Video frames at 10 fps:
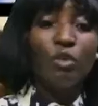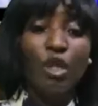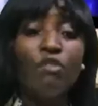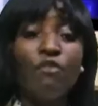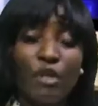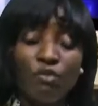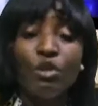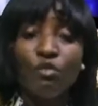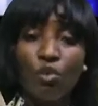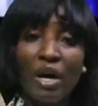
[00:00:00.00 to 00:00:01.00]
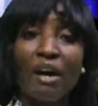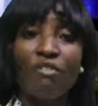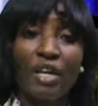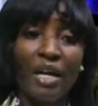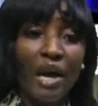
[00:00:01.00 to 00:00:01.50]
if you
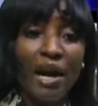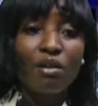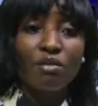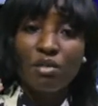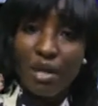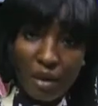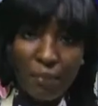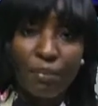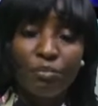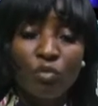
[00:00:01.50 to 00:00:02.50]
have a house help,